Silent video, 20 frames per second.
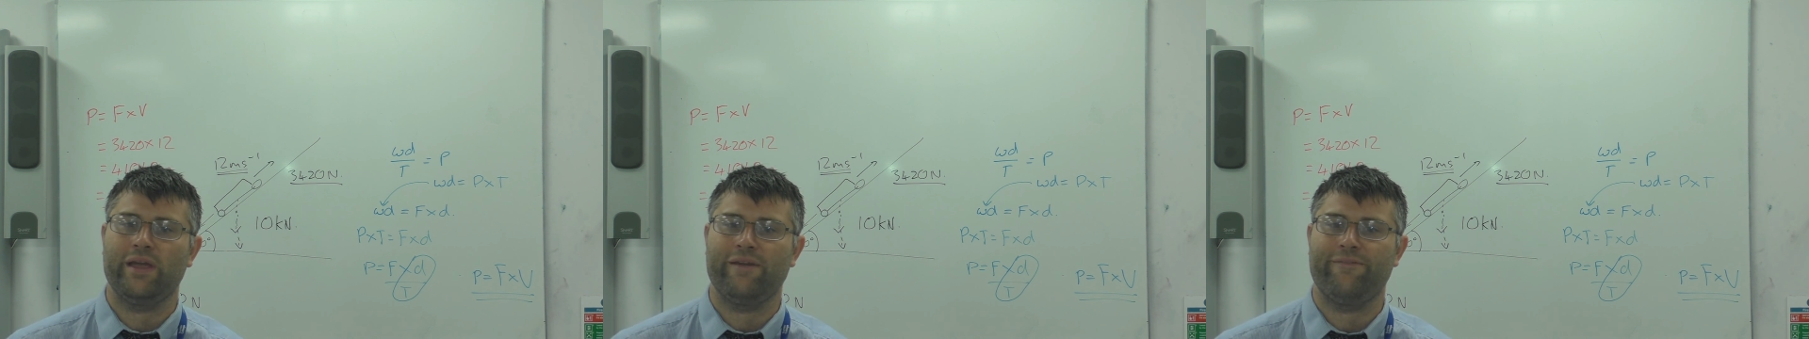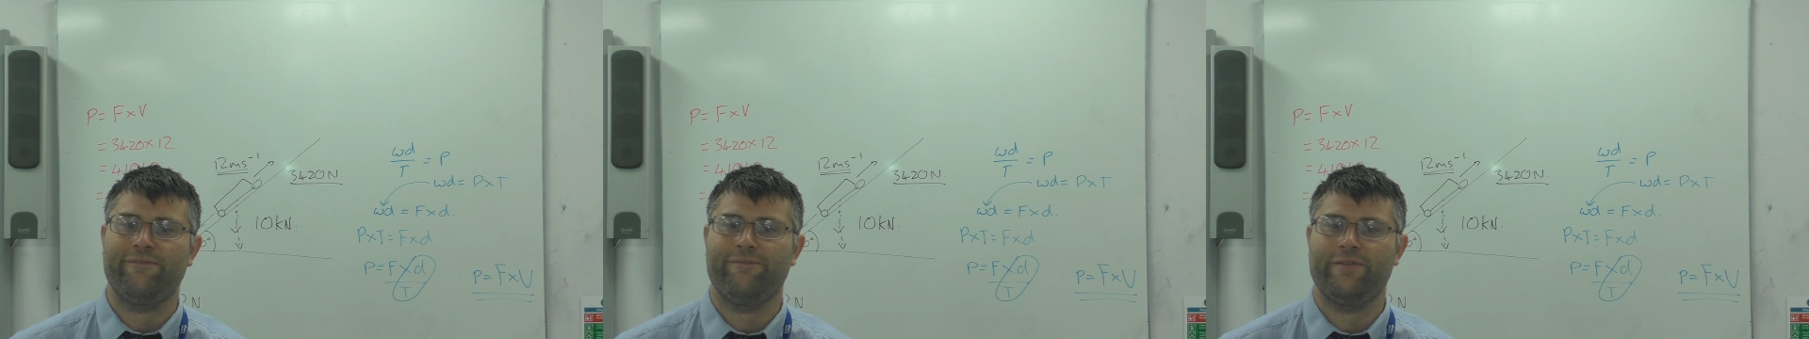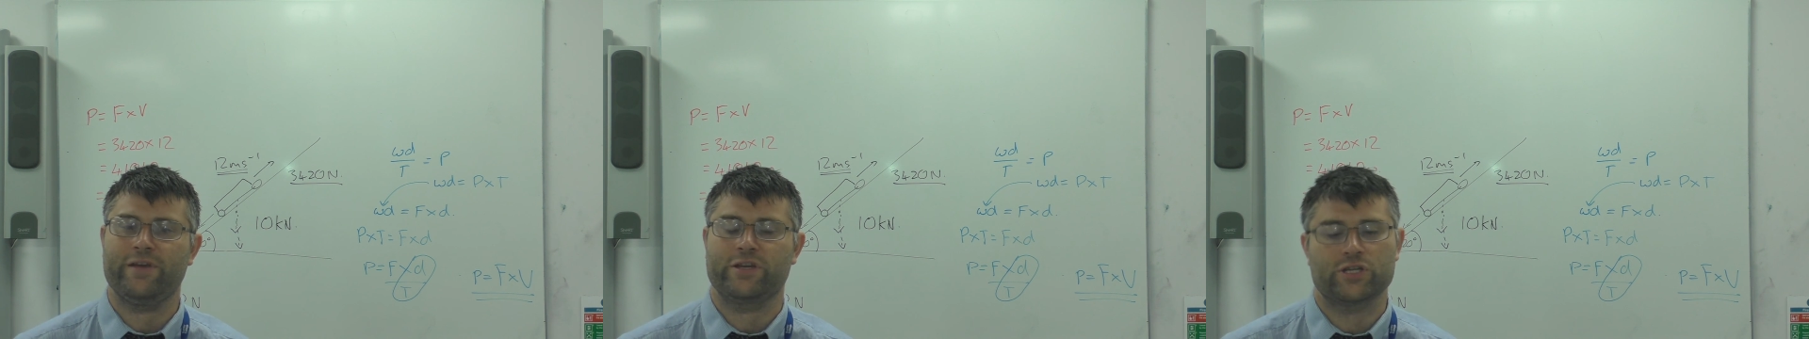
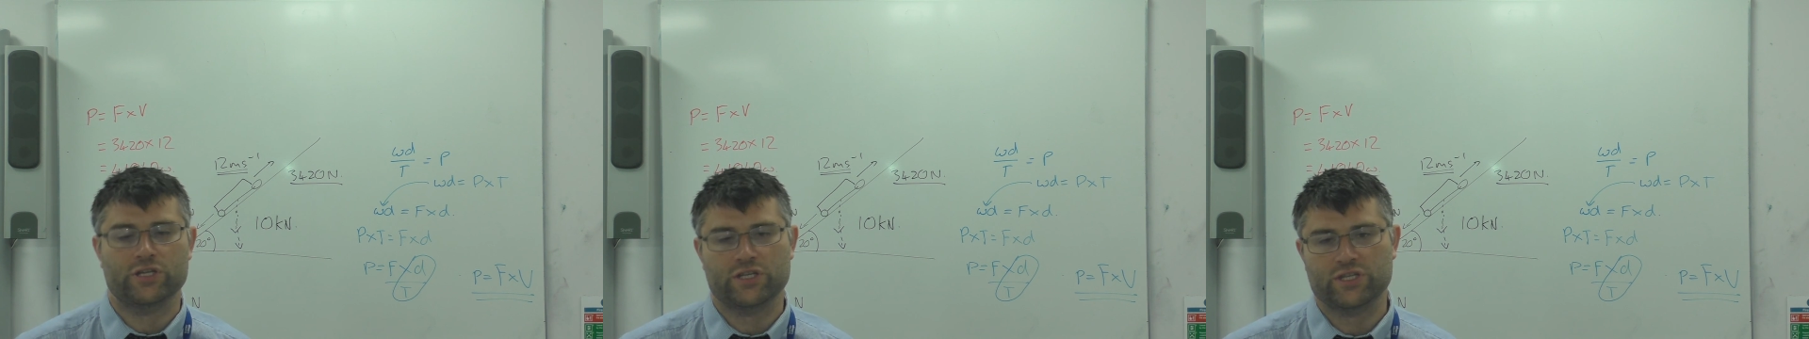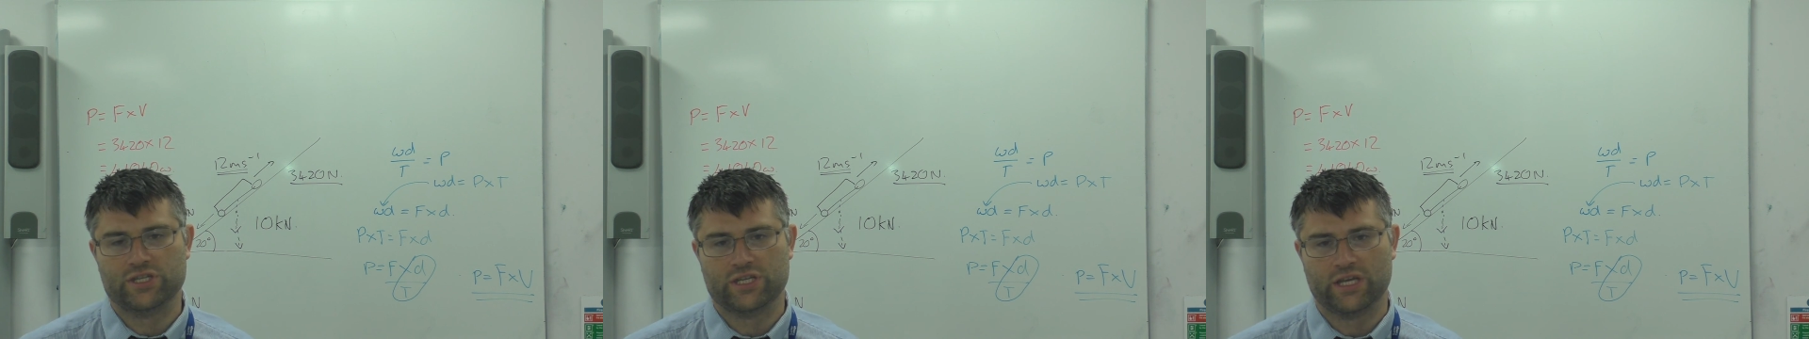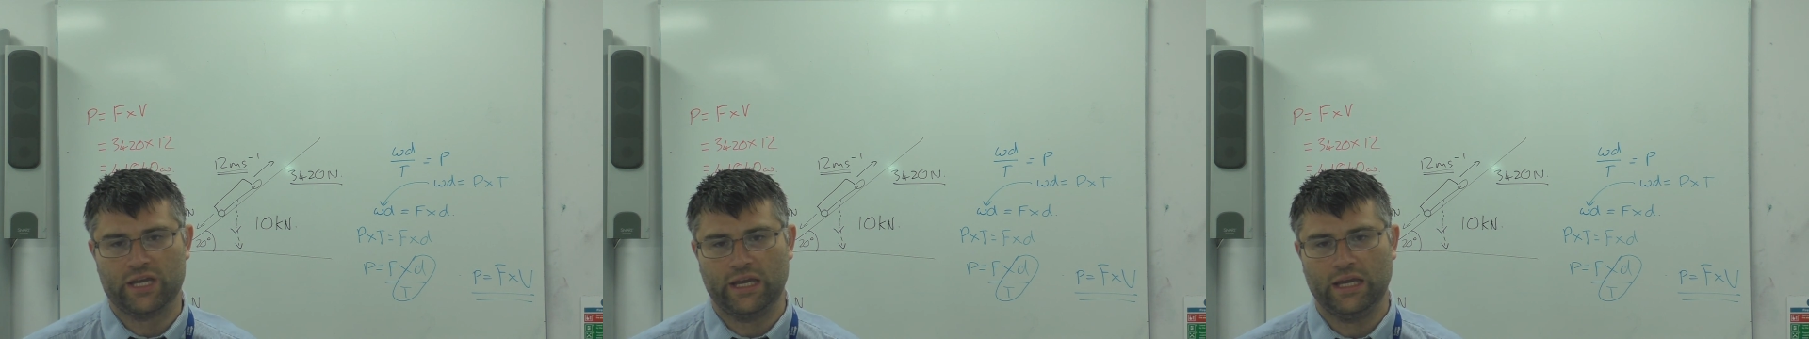
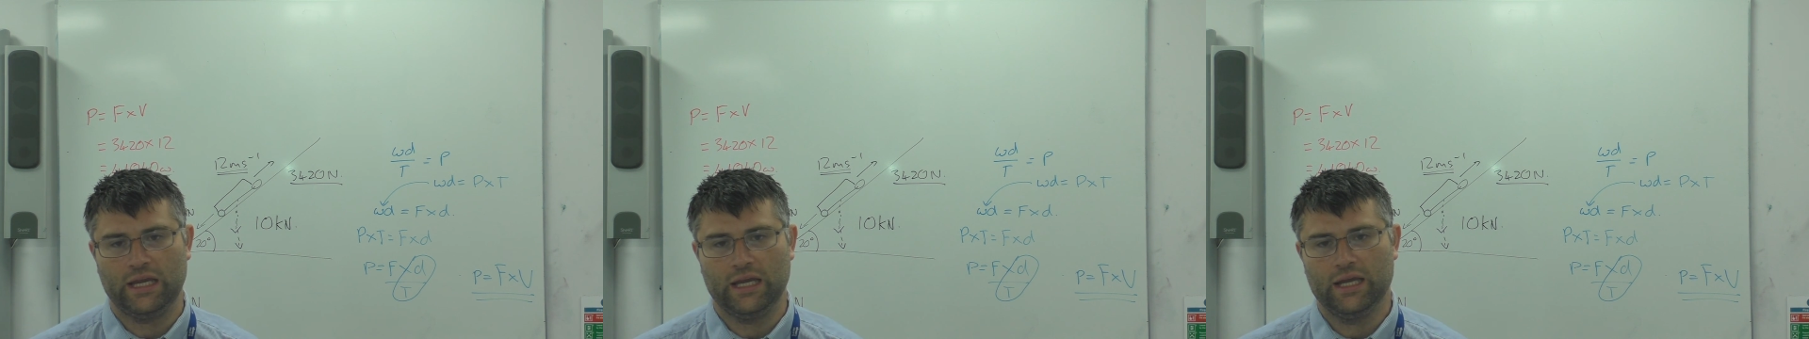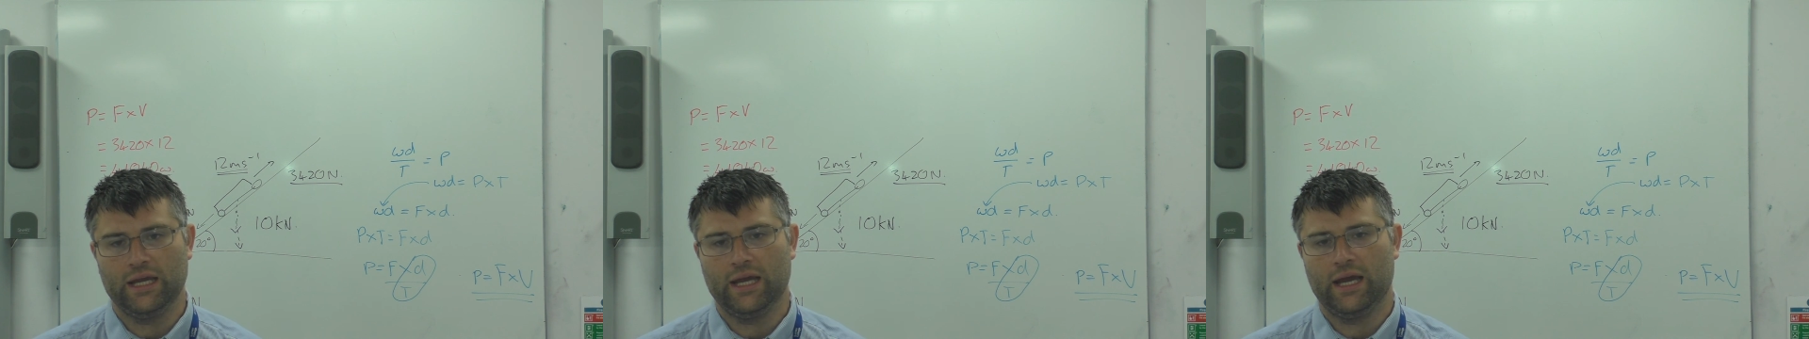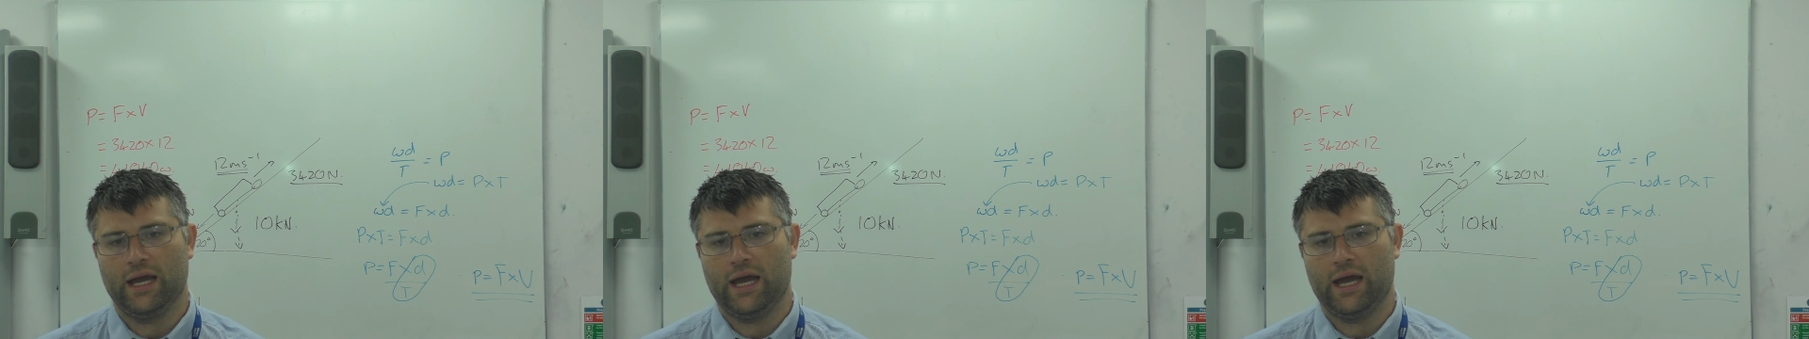efficiency,